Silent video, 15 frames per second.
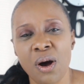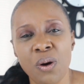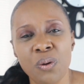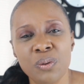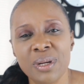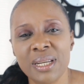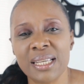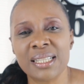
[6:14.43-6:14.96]

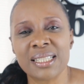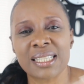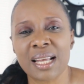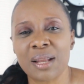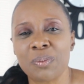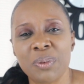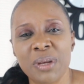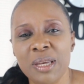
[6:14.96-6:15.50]
Only
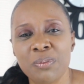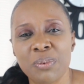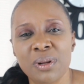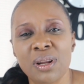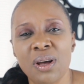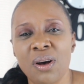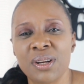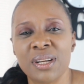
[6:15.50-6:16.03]
tell
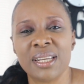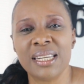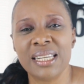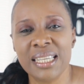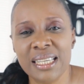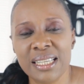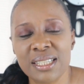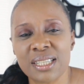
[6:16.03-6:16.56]
people on a
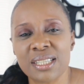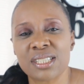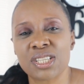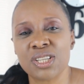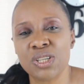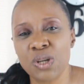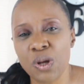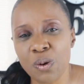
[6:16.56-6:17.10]

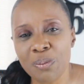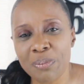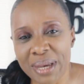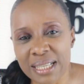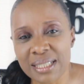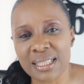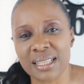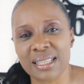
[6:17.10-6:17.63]
need-to-know
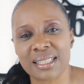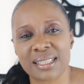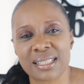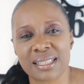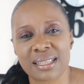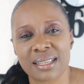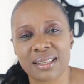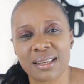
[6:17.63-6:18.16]

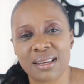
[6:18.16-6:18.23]
basis.